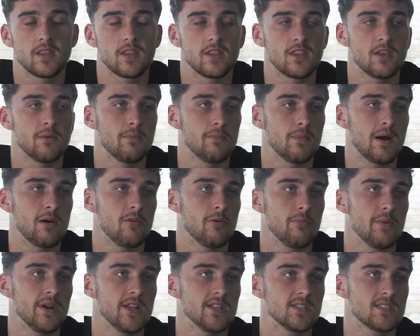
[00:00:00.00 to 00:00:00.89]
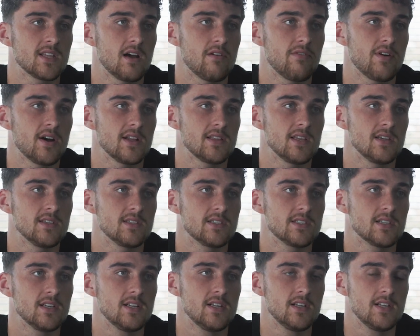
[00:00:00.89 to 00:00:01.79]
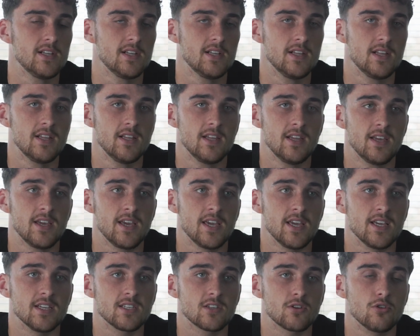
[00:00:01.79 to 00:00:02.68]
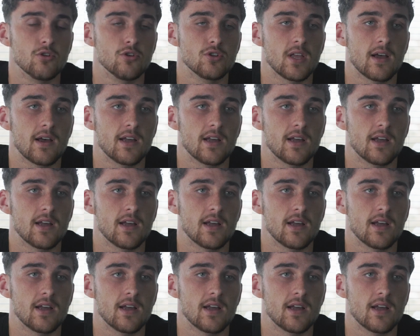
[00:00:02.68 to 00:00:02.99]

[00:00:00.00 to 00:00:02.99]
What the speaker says: the amount of minutes that I've had is good,